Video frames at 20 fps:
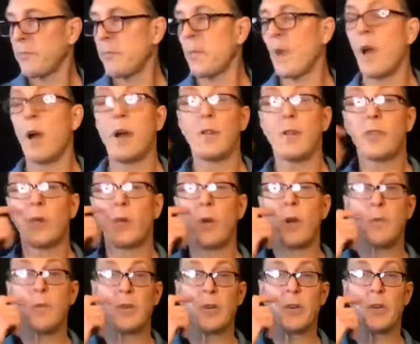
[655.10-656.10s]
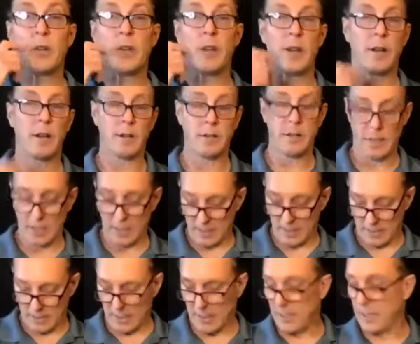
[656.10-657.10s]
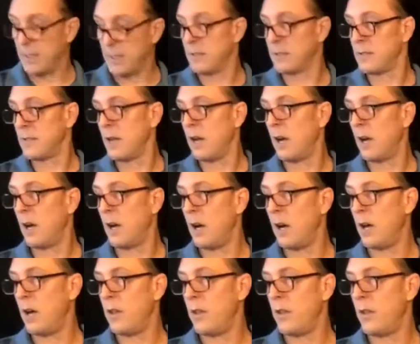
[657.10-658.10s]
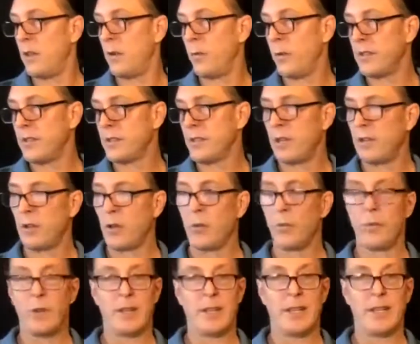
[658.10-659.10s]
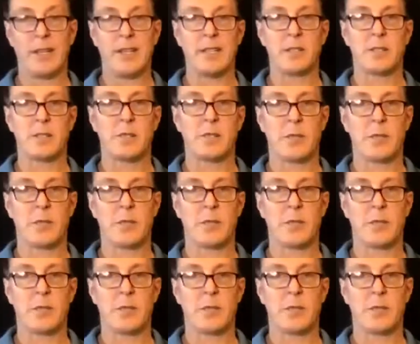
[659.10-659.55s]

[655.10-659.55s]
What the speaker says: Alright, so what I'm doing there is on the ones that I don't release,